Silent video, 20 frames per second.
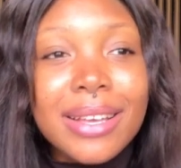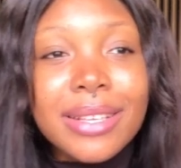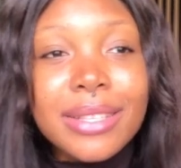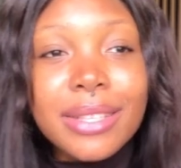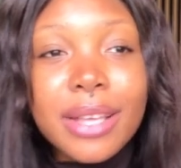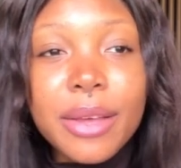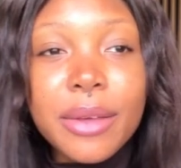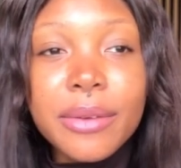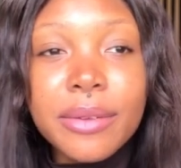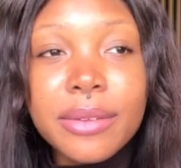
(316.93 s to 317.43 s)

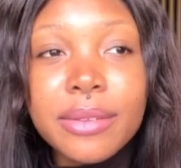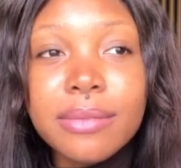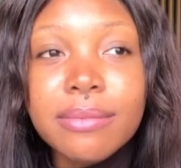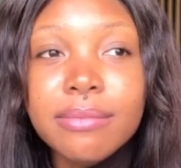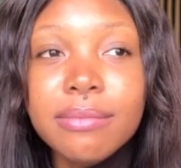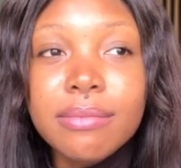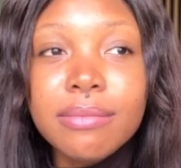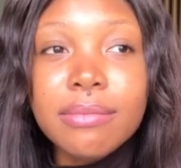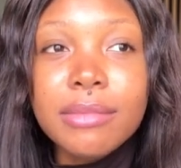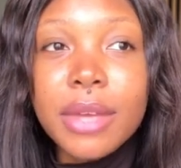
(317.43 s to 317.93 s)
so
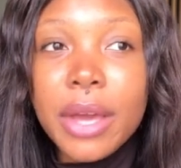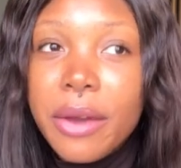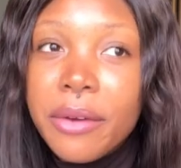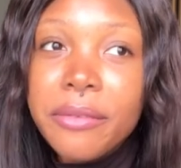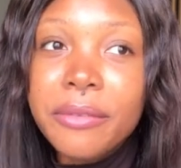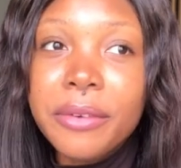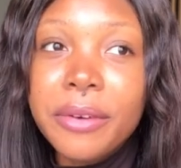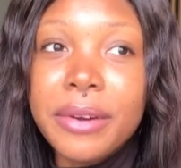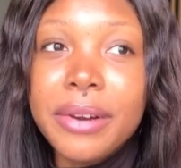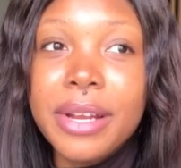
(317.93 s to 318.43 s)
go
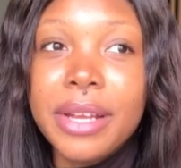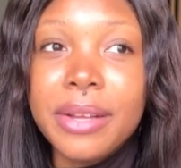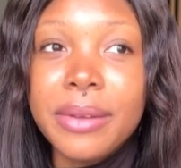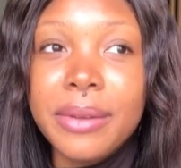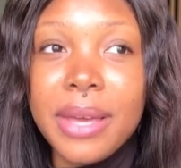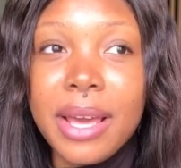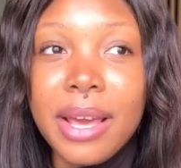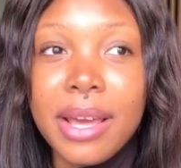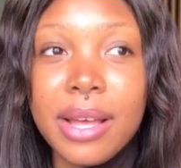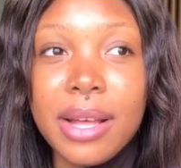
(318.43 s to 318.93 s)
for it,
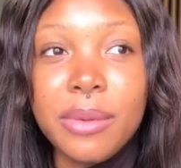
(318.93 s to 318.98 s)
okay?